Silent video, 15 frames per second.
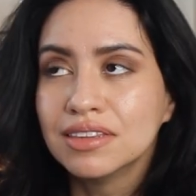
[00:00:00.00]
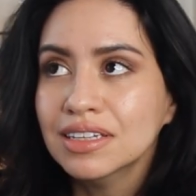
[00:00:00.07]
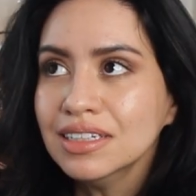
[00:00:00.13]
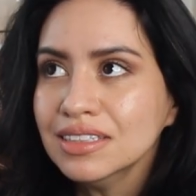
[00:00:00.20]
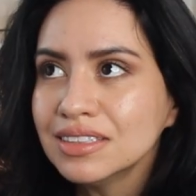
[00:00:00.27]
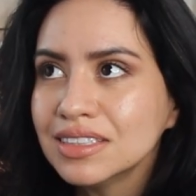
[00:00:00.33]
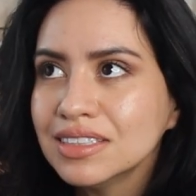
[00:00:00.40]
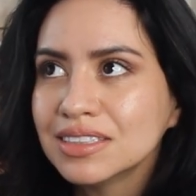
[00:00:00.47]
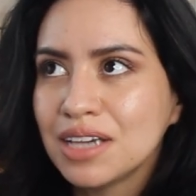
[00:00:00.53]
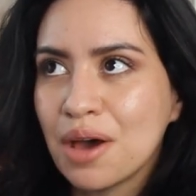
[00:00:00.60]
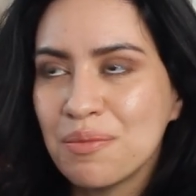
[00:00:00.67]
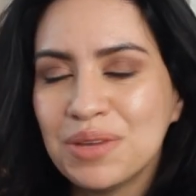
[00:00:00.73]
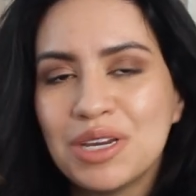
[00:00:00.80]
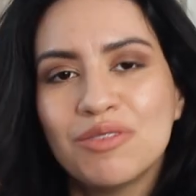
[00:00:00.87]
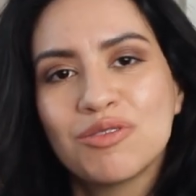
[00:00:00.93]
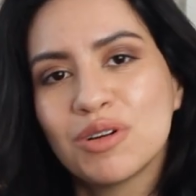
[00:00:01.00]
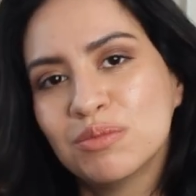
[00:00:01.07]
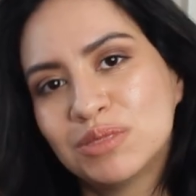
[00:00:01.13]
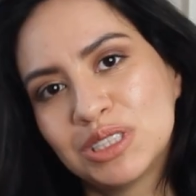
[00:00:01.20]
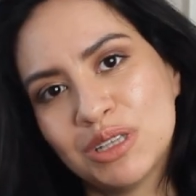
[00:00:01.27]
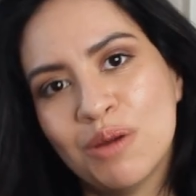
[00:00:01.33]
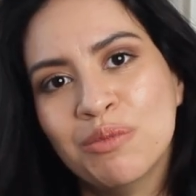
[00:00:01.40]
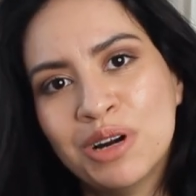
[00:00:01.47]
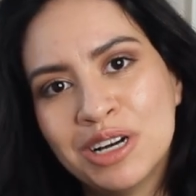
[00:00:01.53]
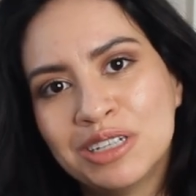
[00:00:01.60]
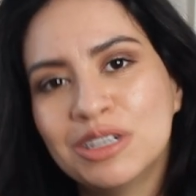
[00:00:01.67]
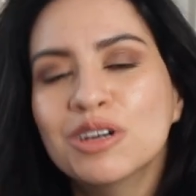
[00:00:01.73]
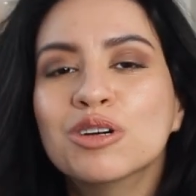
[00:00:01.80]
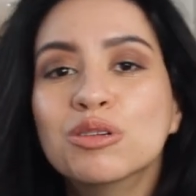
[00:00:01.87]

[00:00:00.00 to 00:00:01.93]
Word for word: This is coming from someone